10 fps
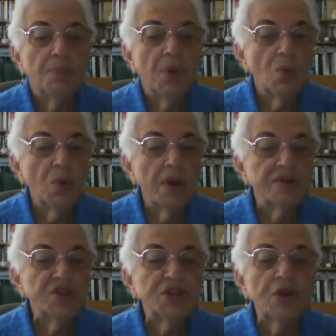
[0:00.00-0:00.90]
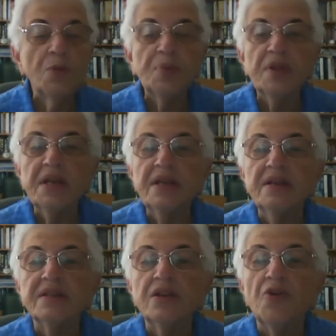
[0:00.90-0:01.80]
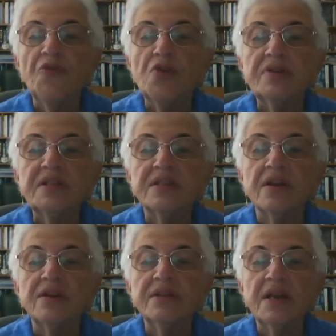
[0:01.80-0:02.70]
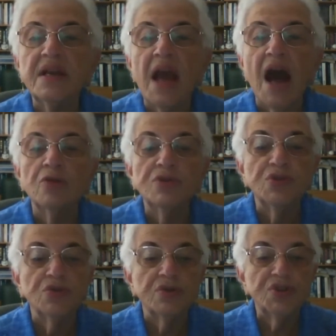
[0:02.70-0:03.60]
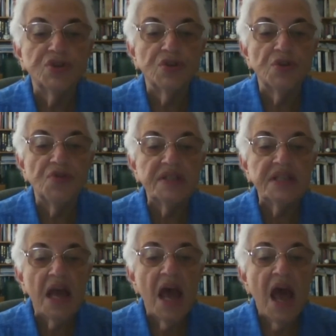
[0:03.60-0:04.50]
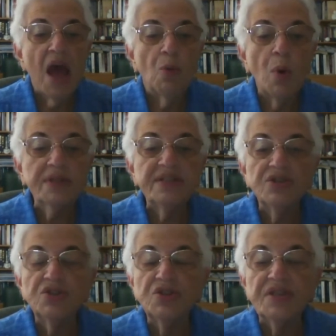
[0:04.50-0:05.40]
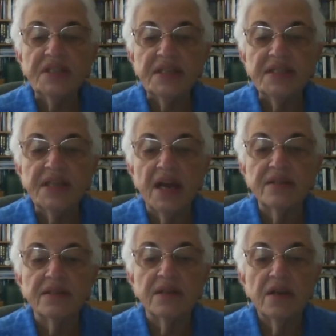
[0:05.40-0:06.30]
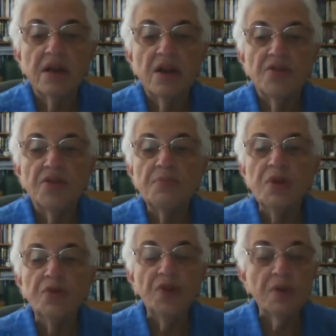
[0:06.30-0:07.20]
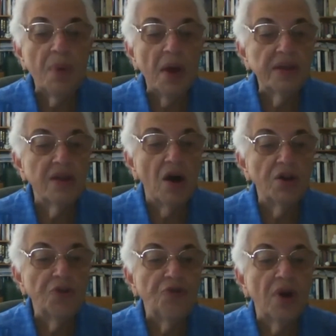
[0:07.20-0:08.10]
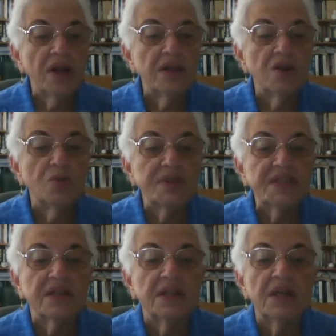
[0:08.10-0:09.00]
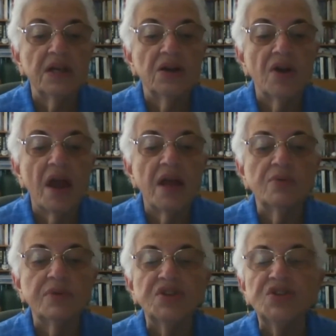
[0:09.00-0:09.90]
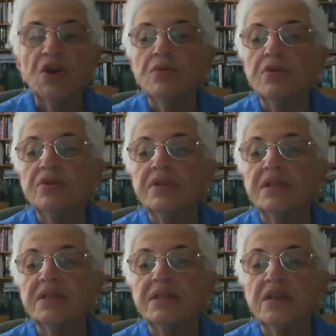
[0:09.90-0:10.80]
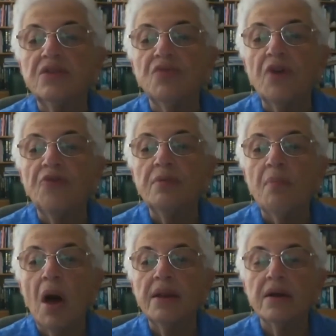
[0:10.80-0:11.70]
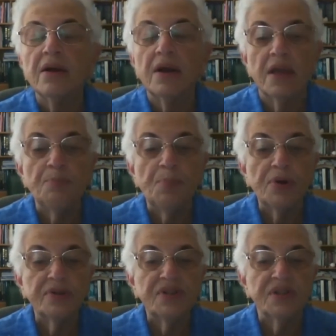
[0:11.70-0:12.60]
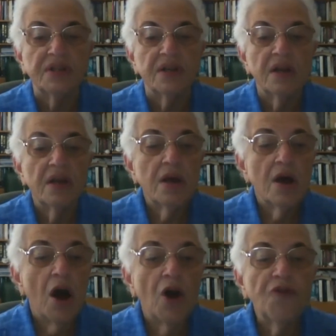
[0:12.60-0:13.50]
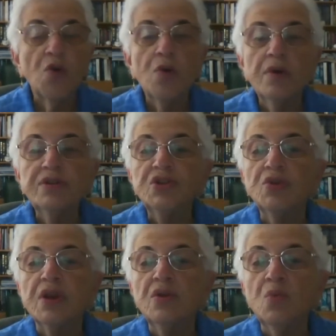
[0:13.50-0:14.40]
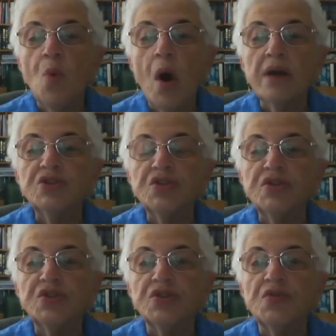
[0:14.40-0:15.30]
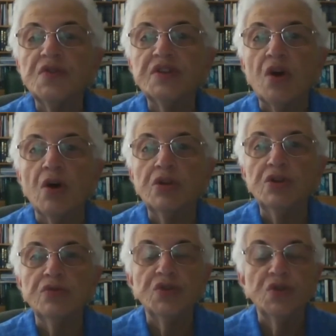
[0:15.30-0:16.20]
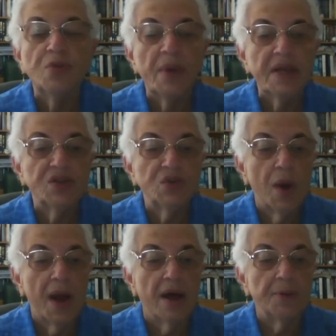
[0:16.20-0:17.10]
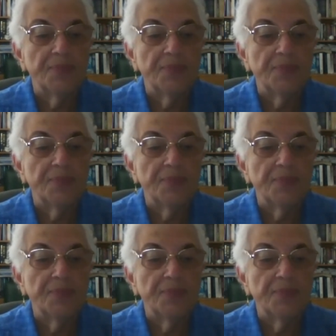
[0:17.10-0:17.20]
But we are so pleased that our first Sunday outdoor service was such a success. The music by Donna Fraley was clear, and it was so good to see Reverend Monica in person. Of course, you can watch the service on YouTube as well.